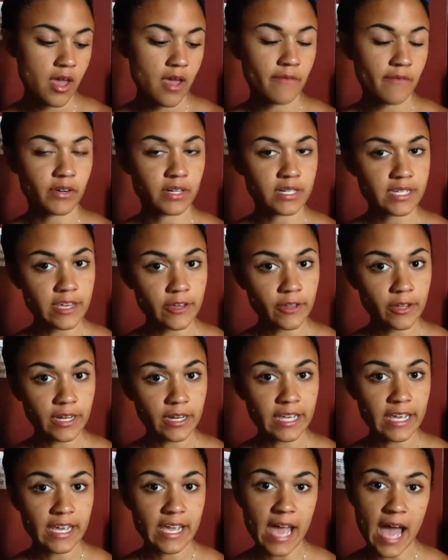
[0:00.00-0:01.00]

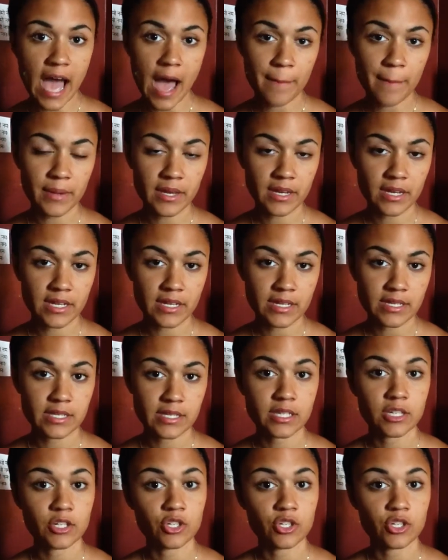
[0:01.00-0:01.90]
fertility, happiness,